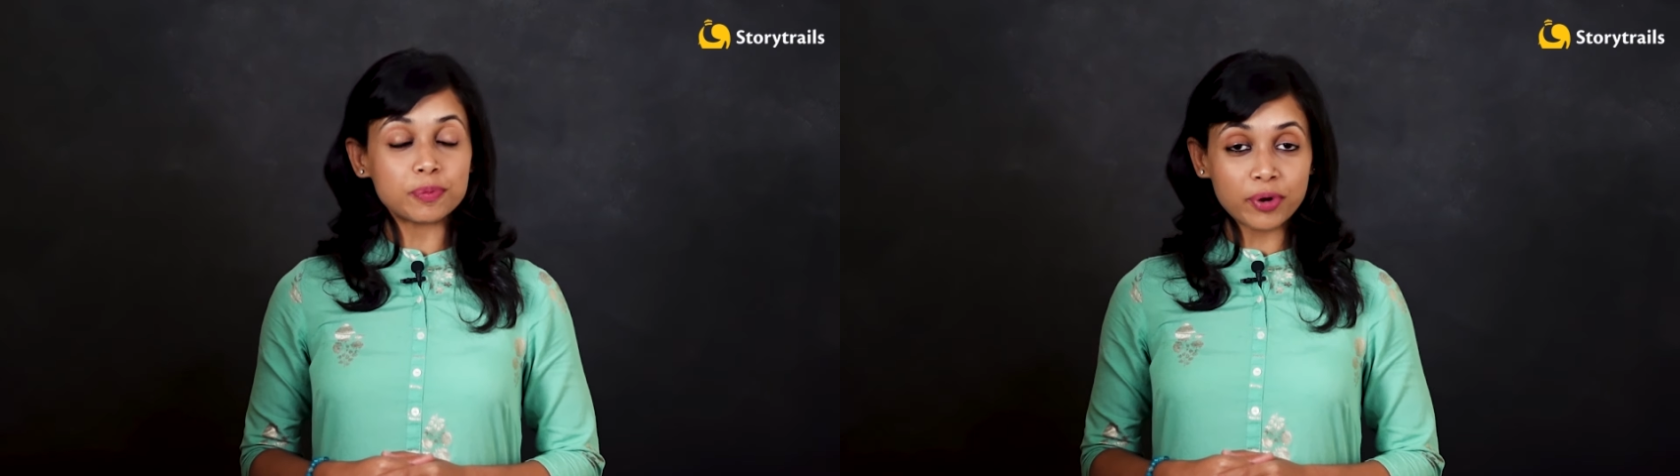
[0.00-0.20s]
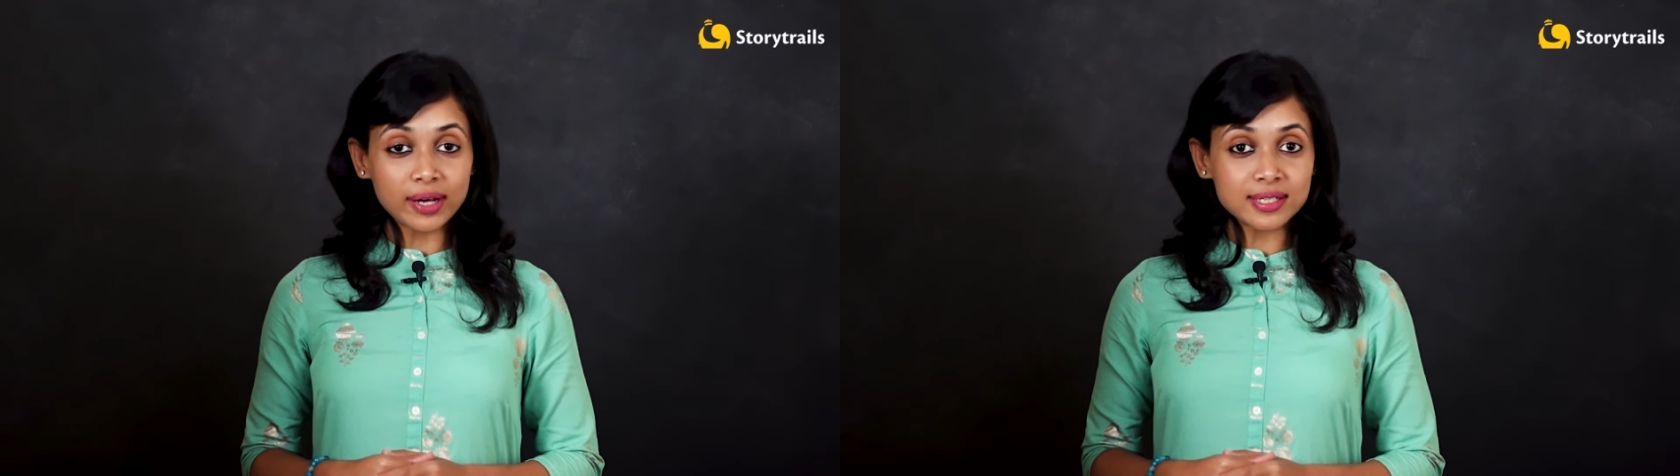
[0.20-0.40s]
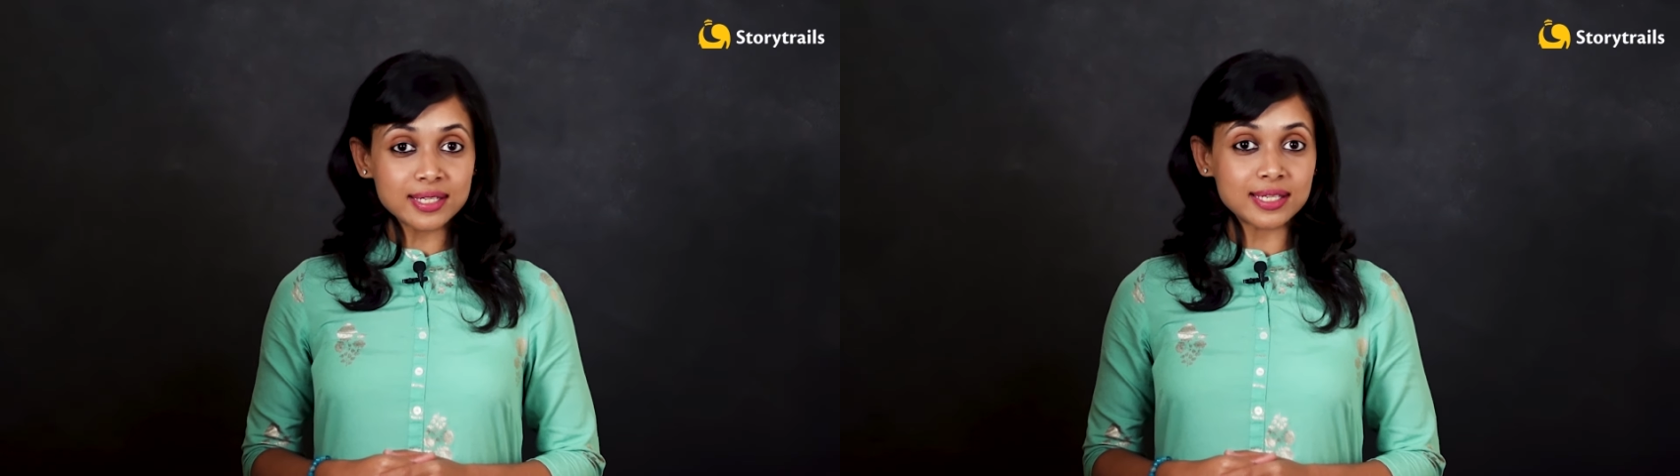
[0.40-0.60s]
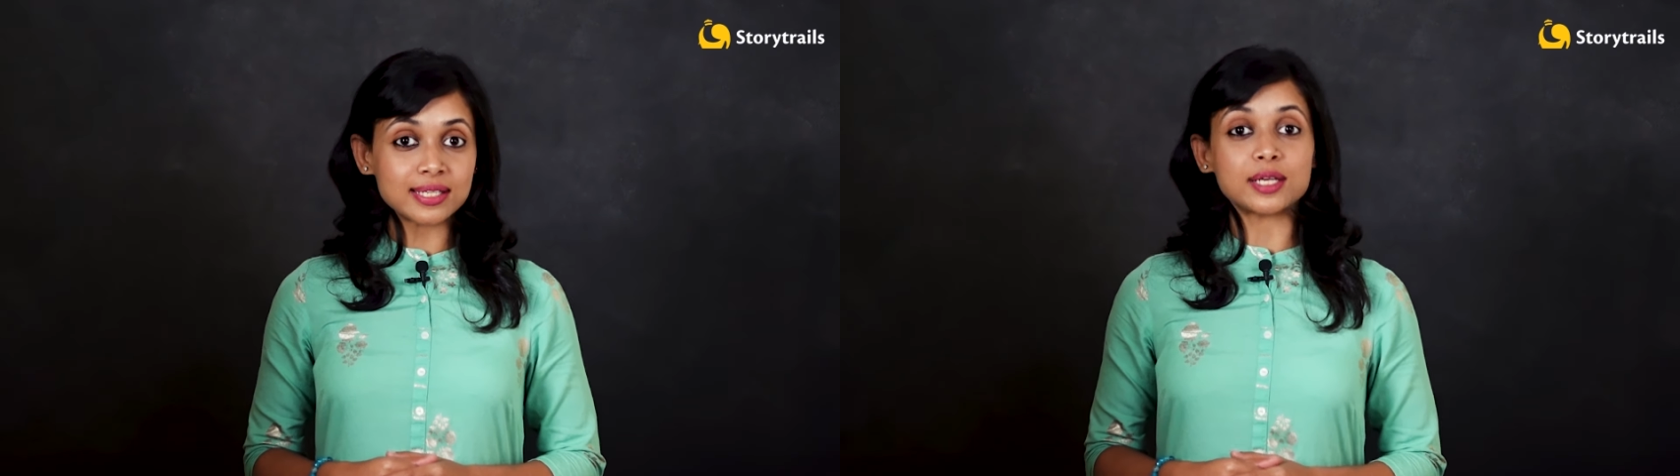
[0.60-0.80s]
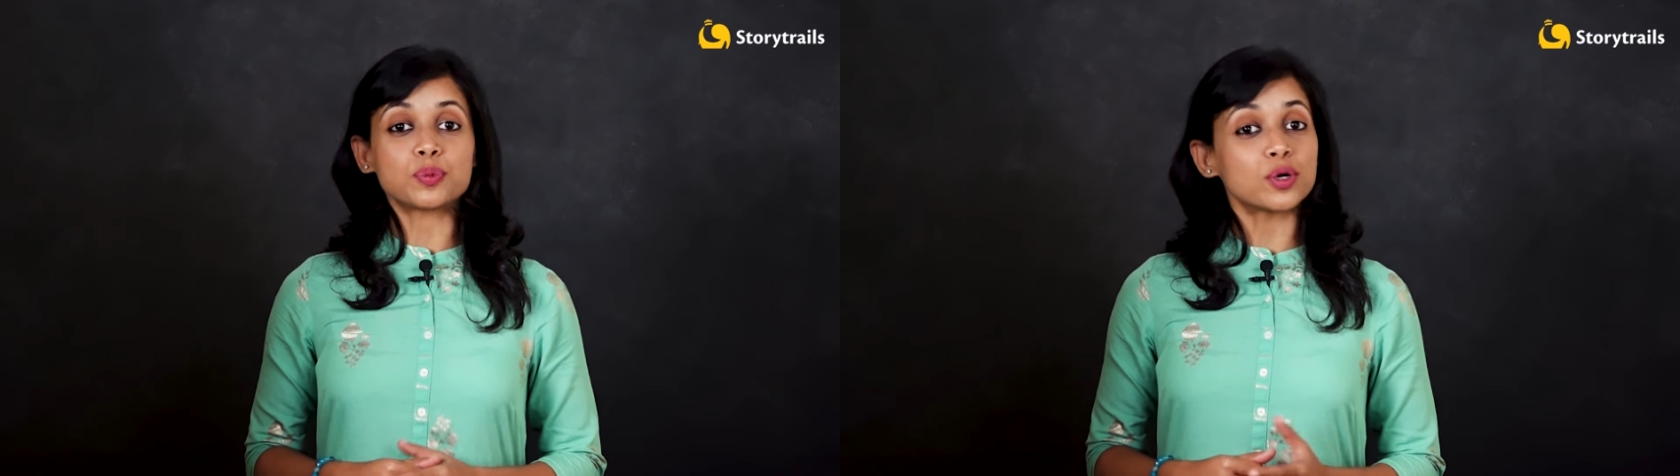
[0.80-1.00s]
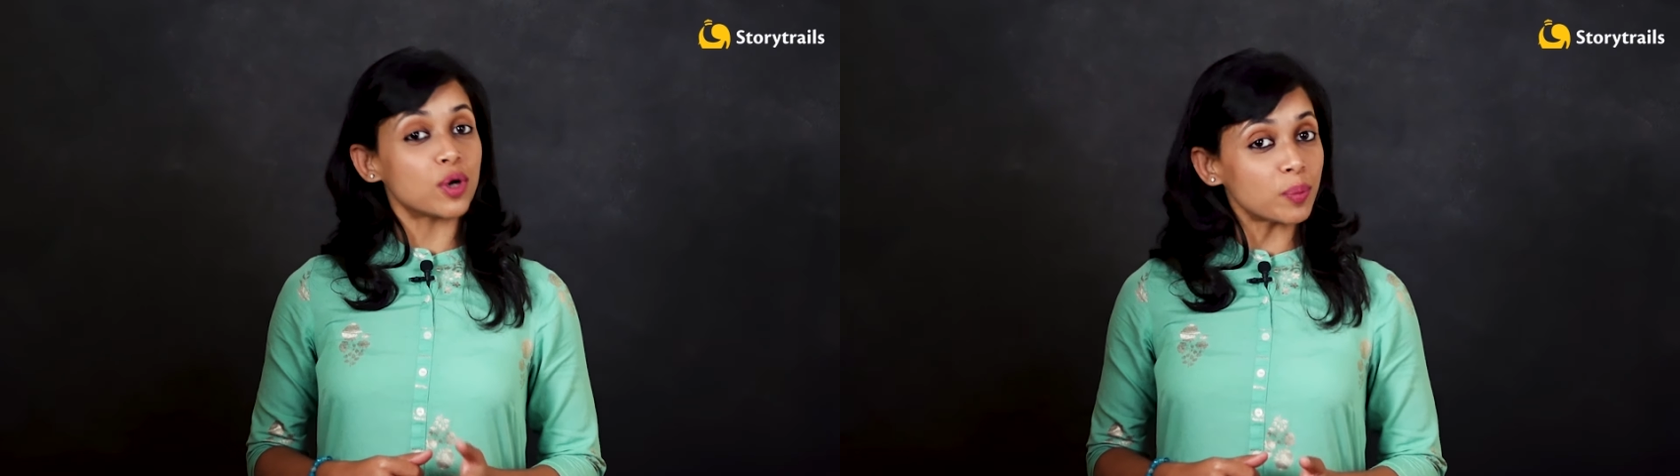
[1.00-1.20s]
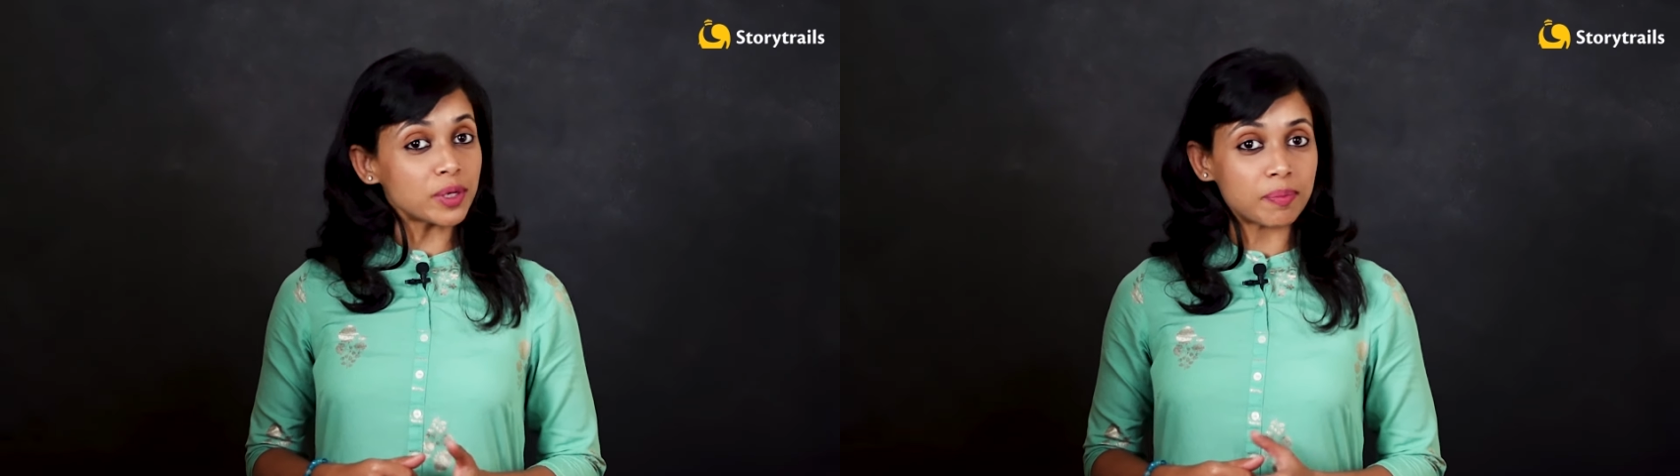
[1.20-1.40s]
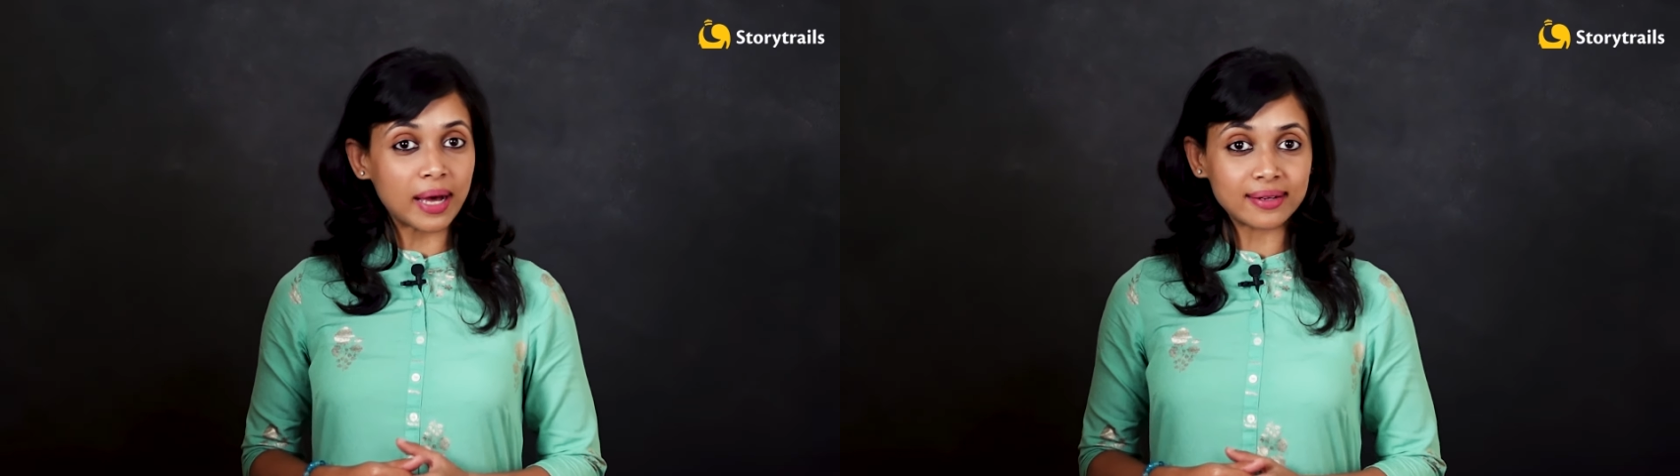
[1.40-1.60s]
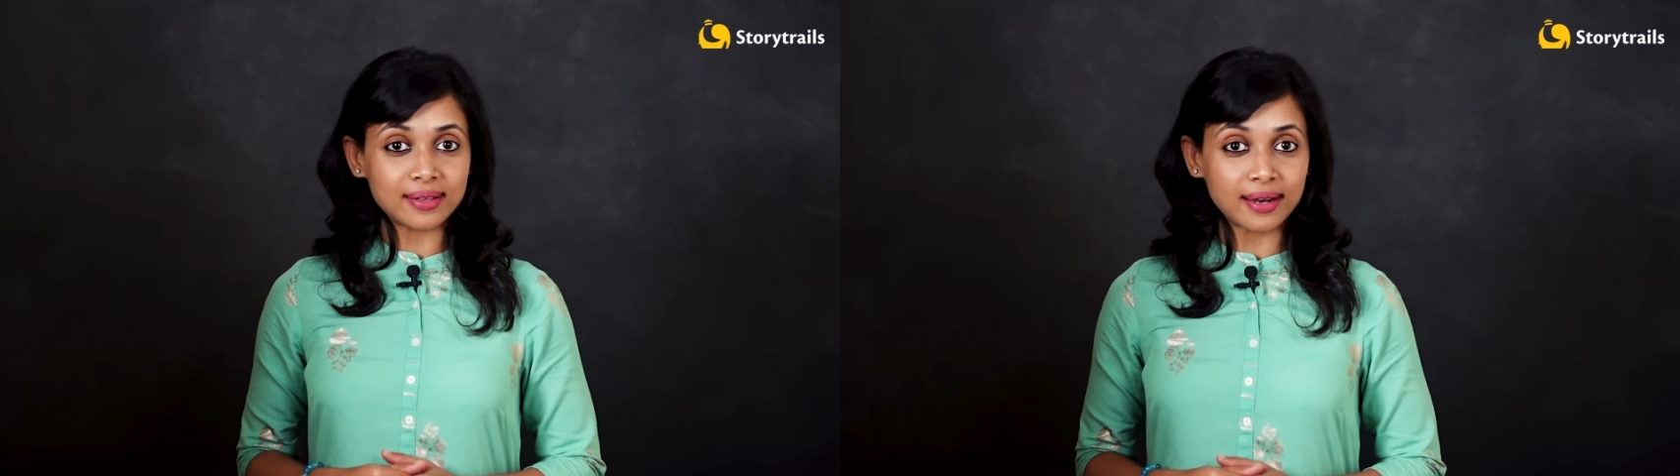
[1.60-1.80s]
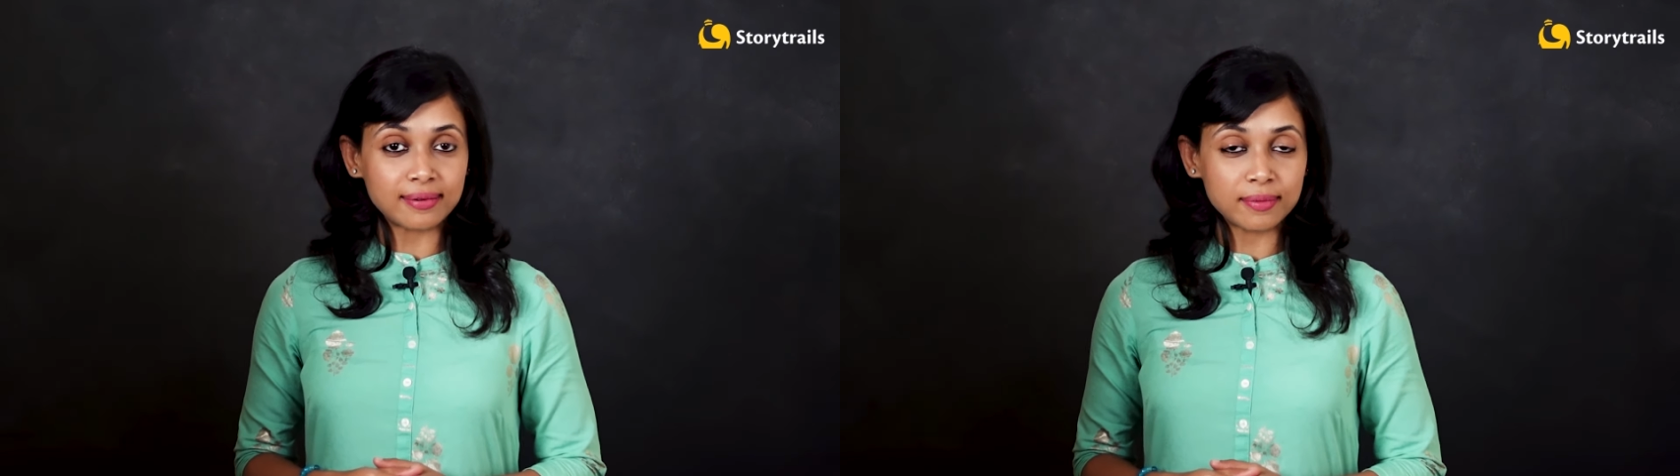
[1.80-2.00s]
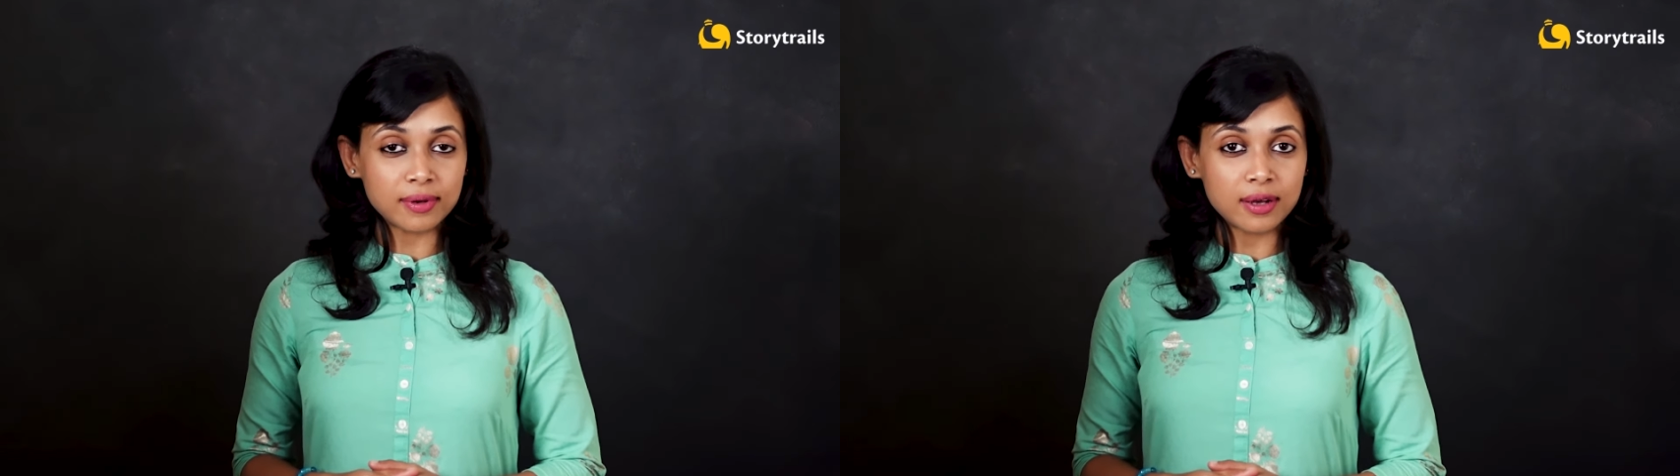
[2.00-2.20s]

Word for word: practices that were common back then.